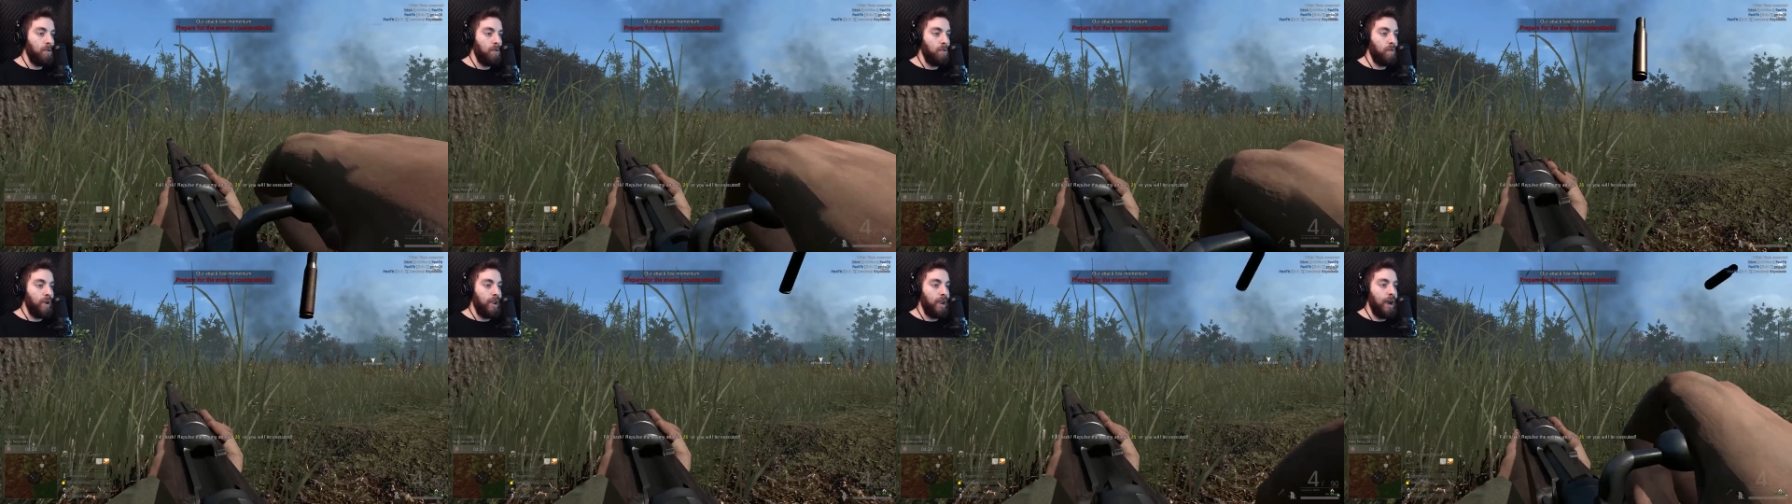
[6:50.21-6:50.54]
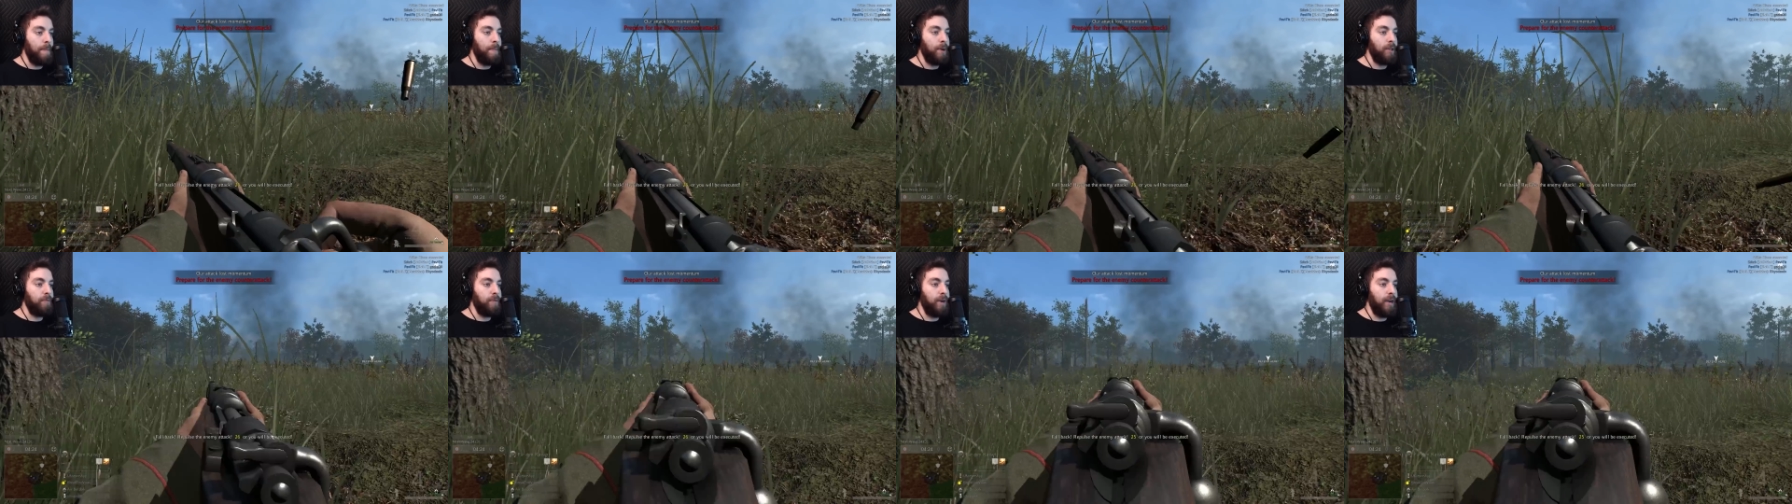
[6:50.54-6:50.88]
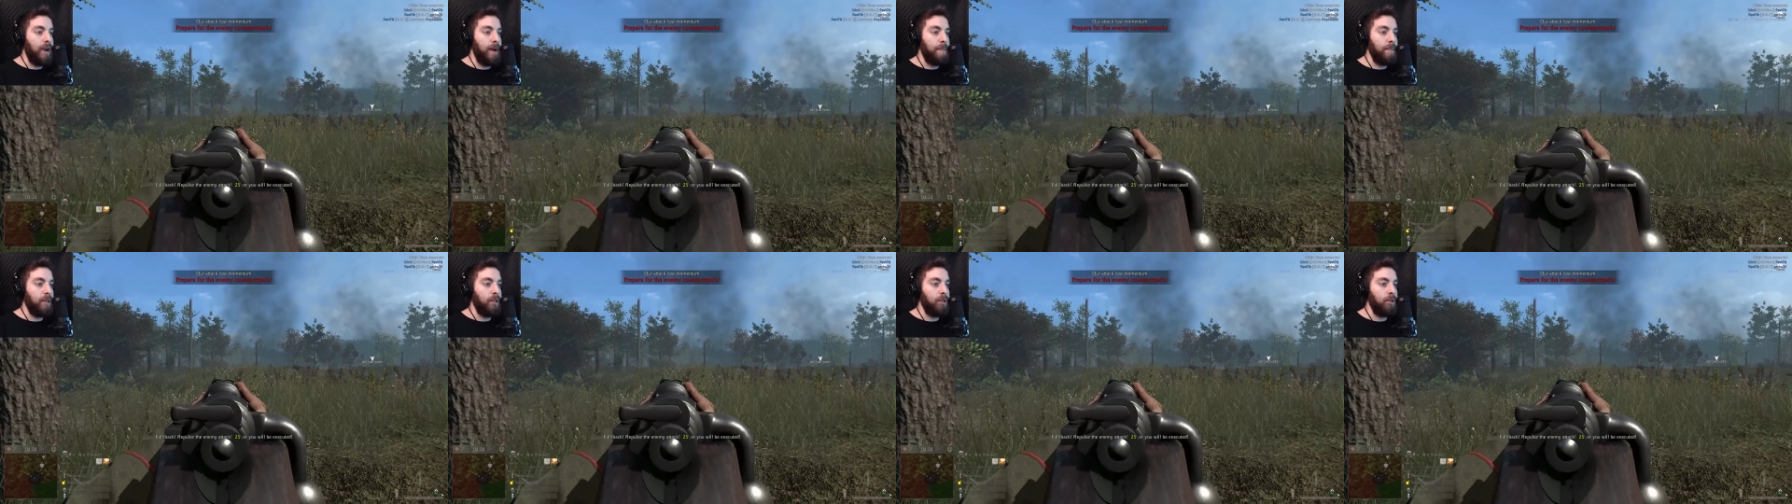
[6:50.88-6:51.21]
Wait, I'm on the right.
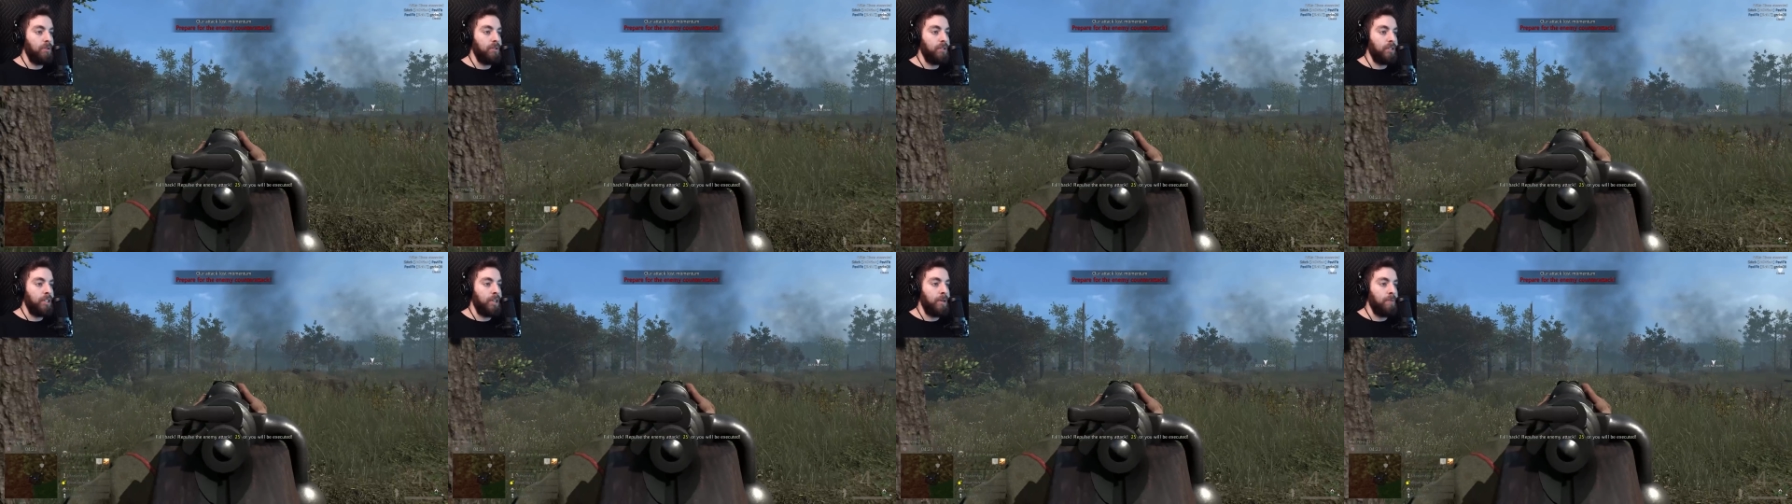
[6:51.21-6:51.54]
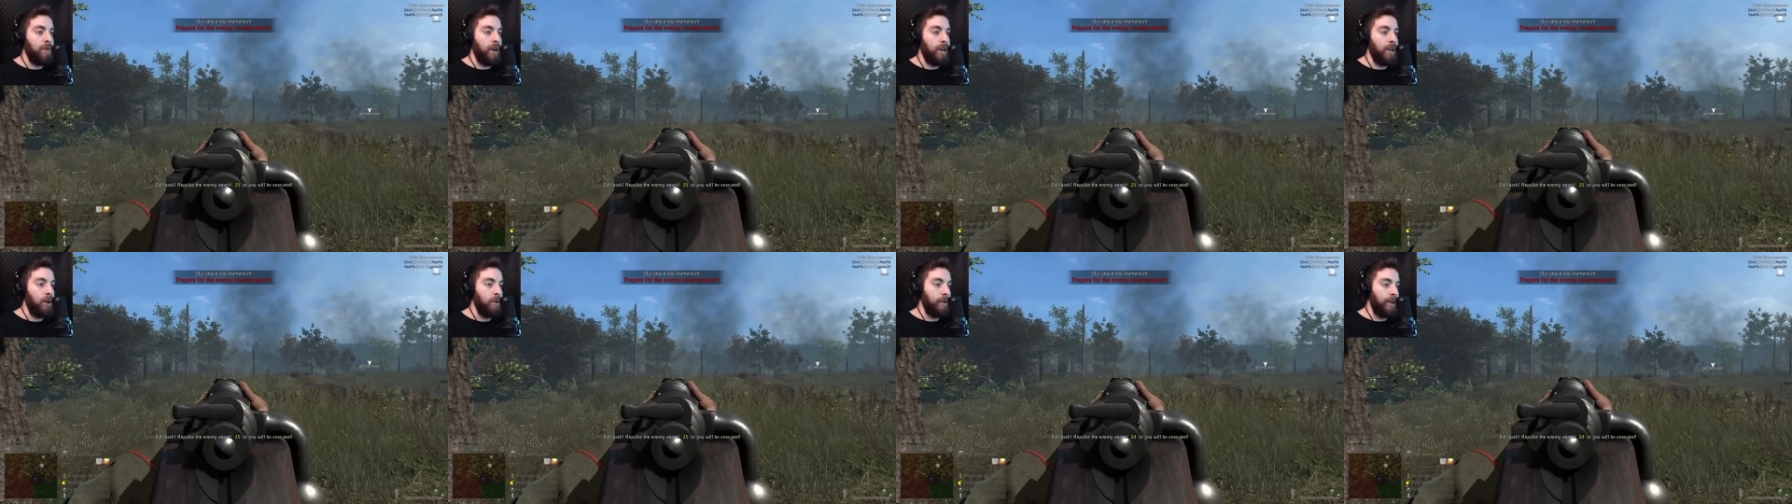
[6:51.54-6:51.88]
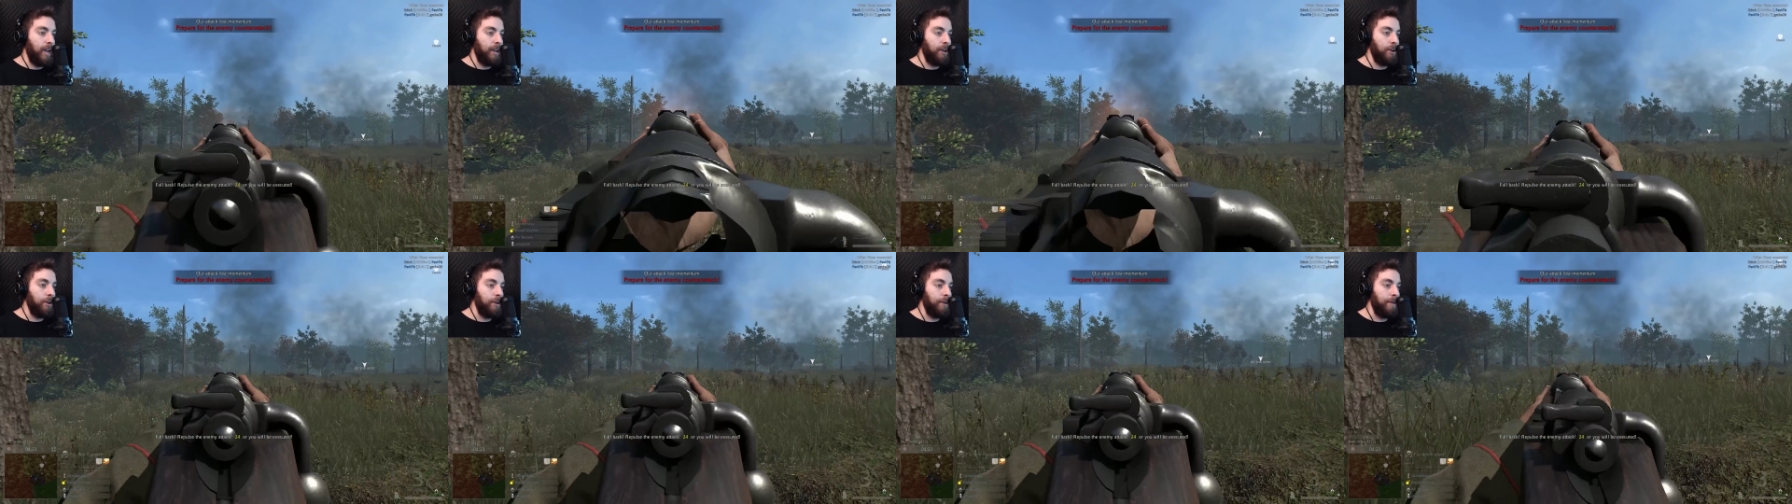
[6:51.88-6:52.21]
I'm on the losing team, right? Okay,
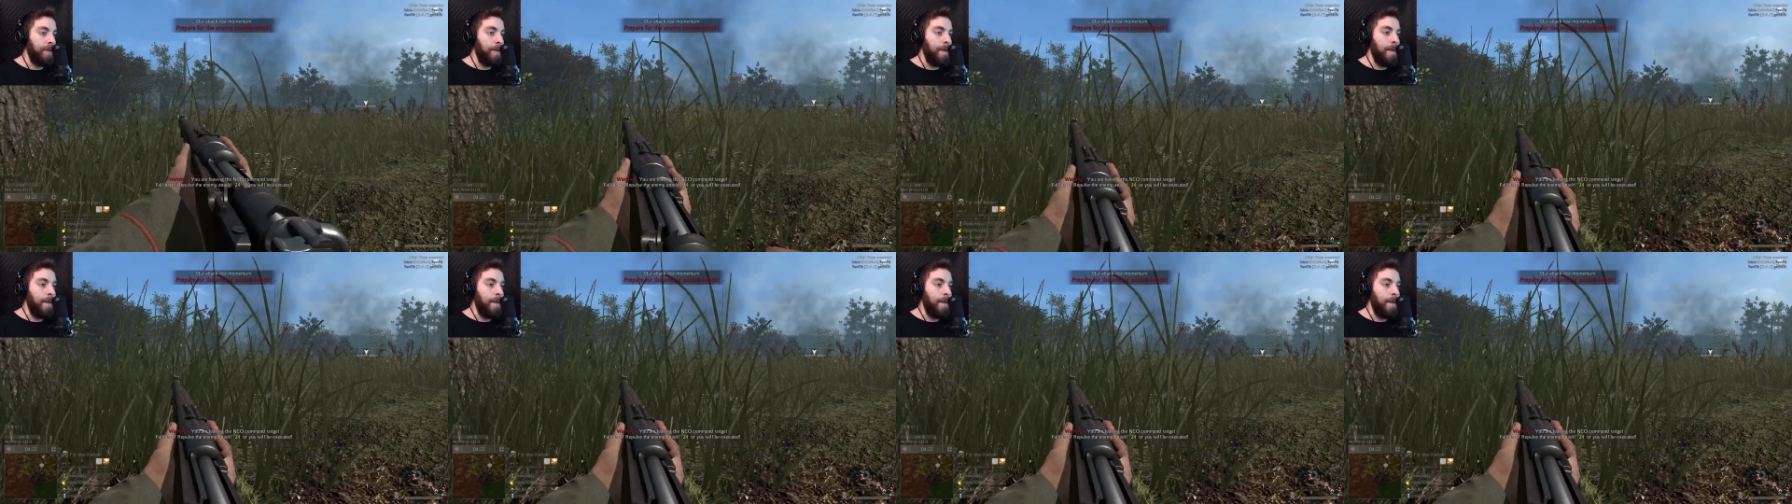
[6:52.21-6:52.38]
good.